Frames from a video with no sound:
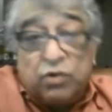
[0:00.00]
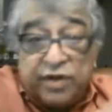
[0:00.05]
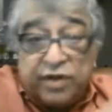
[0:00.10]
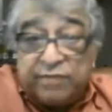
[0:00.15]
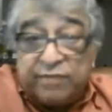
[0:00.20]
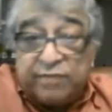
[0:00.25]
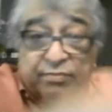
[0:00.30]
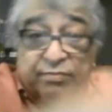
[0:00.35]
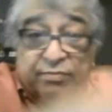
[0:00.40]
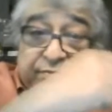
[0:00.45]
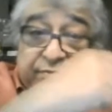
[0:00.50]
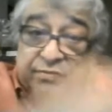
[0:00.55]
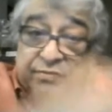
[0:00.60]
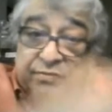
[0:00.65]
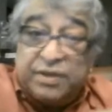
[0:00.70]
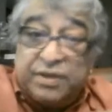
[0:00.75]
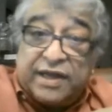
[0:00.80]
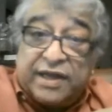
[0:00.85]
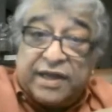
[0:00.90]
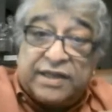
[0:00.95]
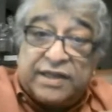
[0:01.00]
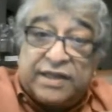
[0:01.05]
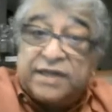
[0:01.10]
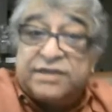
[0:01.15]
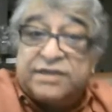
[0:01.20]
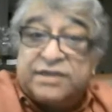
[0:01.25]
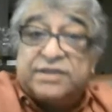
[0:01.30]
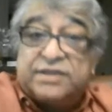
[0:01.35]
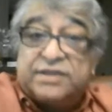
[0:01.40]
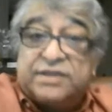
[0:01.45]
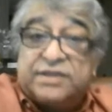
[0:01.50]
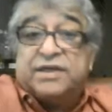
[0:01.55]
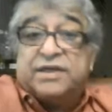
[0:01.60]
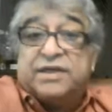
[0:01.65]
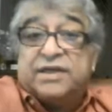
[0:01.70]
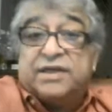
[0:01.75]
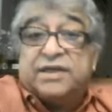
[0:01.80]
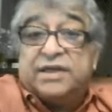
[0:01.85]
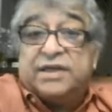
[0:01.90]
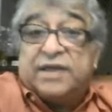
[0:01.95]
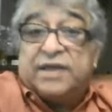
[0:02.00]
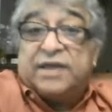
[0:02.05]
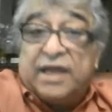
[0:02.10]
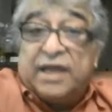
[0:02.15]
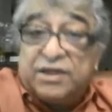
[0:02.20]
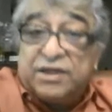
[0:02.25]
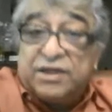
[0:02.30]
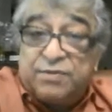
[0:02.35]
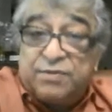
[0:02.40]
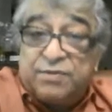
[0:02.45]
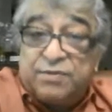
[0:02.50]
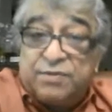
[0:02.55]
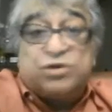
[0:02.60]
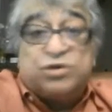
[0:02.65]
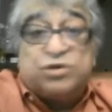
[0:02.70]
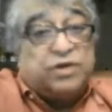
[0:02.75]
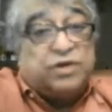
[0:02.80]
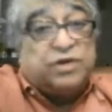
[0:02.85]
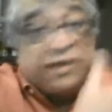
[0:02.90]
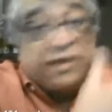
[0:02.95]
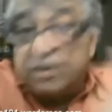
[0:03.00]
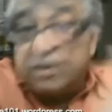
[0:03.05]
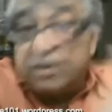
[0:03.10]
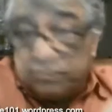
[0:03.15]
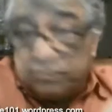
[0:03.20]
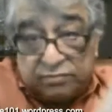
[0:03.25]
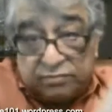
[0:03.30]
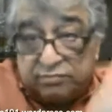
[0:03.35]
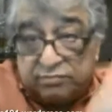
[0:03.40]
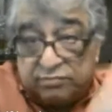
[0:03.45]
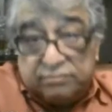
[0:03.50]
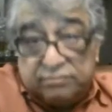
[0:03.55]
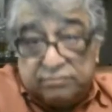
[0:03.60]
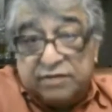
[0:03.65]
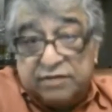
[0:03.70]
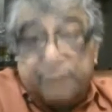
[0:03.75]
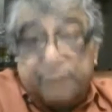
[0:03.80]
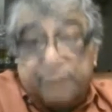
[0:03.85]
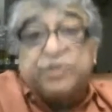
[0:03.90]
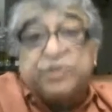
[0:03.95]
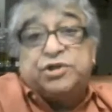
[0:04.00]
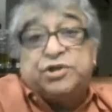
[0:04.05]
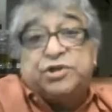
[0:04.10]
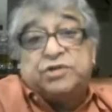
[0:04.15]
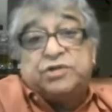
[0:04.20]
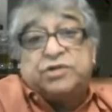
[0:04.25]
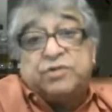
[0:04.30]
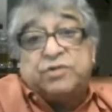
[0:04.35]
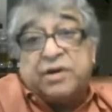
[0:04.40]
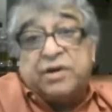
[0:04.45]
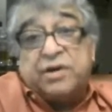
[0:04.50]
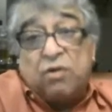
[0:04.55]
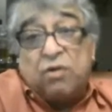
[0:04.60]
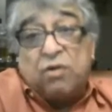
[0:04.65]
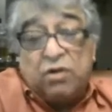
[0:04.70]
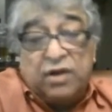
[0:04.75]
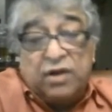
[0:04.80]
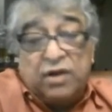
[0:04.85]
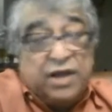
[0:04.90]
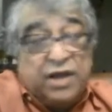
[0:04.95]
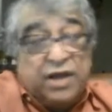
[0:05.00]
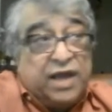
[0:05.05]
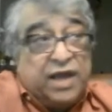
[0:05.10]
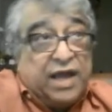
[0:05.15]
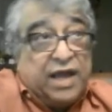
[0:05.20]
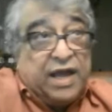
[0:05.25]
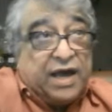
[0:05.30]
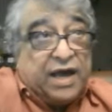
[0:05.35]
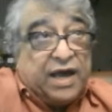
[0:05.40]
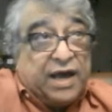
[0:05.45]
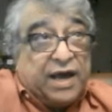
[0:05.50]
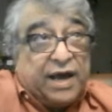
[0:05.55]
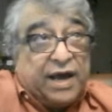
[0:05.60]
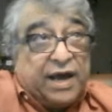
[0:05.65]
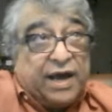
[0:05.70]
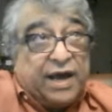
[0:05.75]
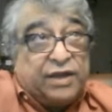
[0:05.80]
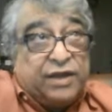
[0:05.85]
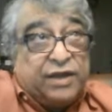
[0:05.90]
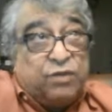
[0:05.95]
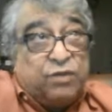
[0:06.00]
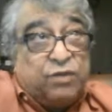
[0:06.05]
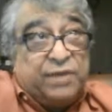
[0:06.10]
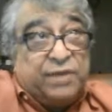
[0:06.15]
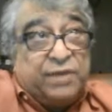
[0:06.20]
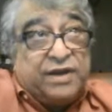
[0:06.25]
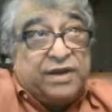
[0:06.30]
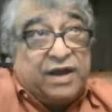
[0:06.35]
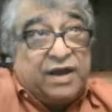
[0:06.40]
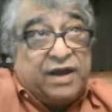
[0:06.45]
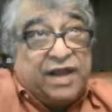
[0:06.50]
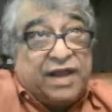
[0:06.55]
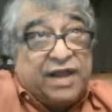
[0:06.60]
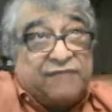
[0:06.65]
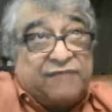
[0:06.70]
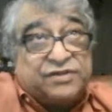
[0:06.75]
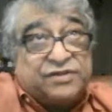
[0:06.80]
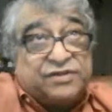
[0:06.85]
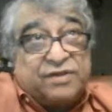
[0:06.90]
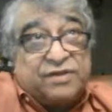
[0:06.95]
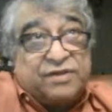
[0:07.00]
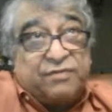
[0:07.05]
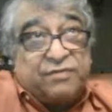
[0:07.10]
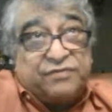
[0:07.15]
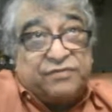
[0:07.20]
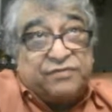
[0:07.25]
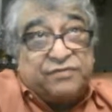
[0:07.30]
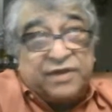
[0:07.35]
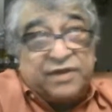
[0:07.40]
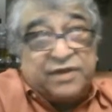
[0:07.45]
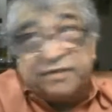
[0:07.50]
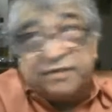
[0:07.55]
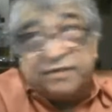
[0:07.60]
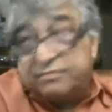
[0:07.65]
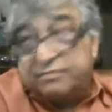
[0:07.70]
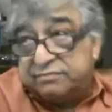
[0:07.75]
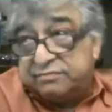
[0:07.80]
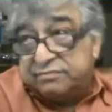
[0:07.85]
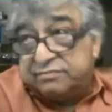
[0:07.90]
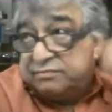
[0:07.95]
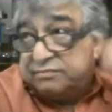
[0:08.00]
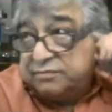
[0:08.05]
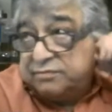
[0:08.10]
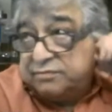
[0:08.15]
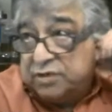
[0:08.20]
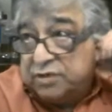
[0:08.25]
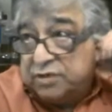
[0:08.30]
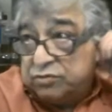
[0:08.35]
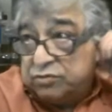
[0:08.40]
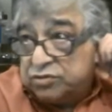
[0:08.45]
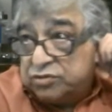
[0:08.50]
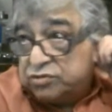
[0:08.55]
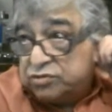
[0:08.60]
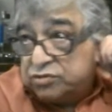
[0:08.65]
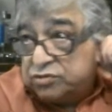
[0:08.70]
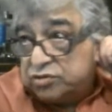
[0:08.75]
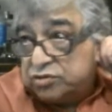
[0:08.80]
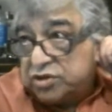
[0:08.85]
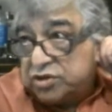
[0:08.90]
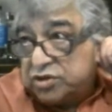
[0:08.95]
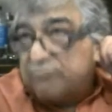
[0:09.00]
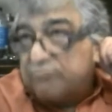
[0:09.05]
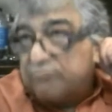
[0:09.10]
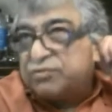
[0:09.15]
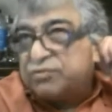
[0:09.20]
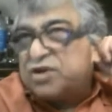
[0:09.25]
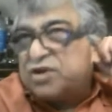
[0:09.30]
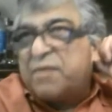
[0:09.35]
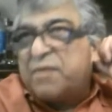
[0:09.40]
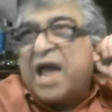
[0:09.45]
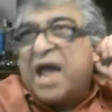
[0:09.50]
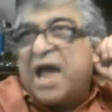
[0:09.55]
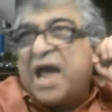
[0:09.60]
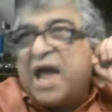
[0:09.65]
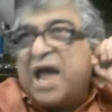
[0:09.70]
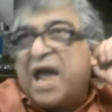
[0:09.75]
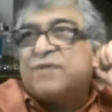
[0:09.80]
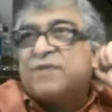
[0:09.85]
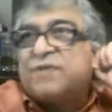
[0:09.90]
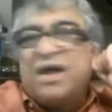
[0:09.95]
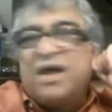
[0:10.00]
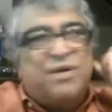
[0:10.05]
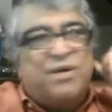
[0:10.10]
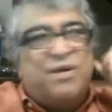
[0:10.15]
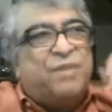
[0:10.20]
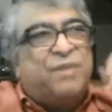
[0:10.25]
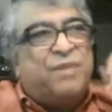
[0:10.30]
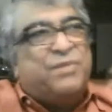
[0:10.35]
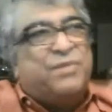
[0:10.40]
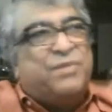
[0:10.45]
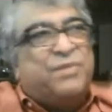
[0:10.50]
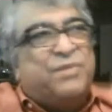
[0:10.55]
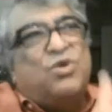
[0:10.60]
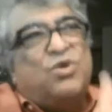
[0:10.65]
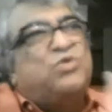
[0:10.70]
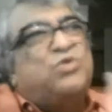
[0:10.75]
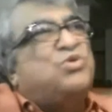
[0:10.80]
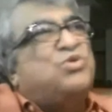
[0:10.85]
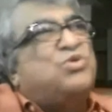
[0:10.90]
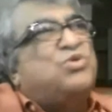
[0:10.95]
can be like this and spiritual and they don't appreciate you at all. Right. Uh, you may not have some of the, you know, some some aspects, but those are